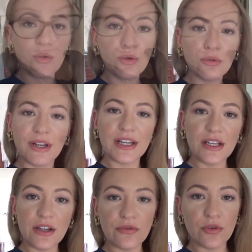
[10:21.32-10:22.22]
all
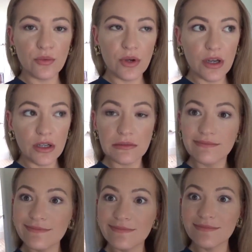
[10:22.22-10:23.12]
ready for work.
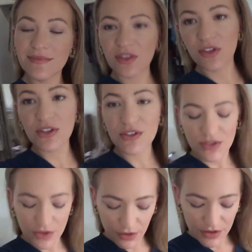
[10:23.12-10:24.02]
Hmm. Luca's
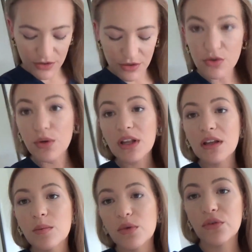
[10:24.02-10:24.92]
just going to the
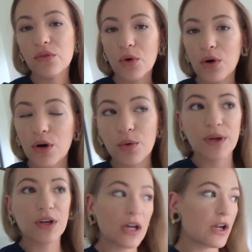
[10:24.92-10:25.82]
toilet before
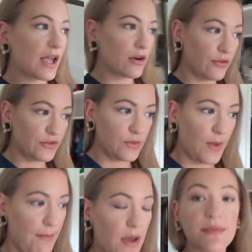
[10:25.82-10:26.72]
we head off to
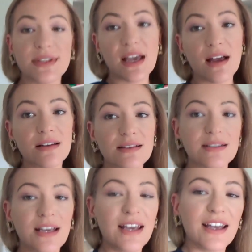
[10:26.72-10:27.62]
my mum's
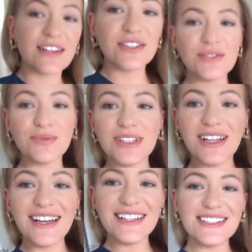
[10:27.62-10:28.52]
house. And I just
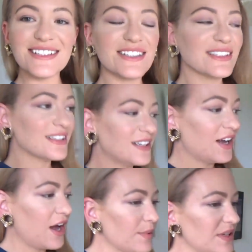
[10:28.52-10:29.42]
realized,
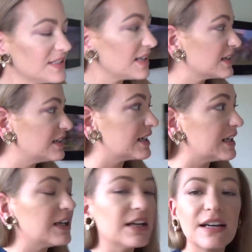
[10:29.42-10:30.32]
I will in a second,
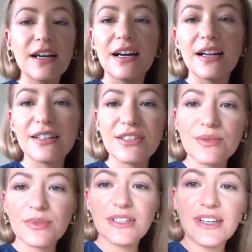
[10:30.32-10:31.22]
and I
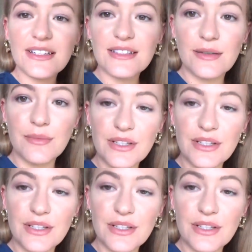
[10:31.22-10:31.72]
just realized that my